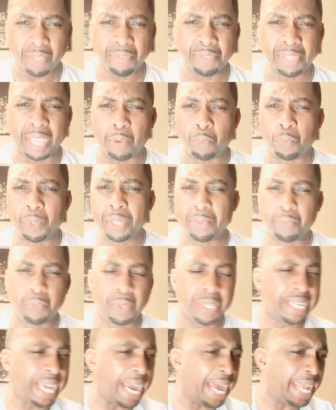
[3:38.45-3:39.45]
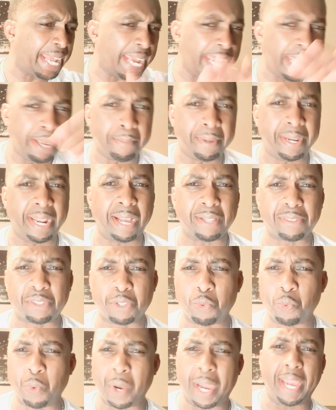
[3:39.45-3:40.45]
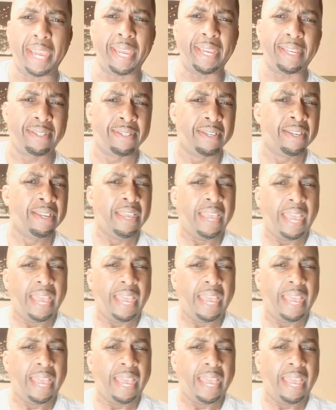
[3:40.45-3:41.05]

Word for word: that we, we got Haman out the way.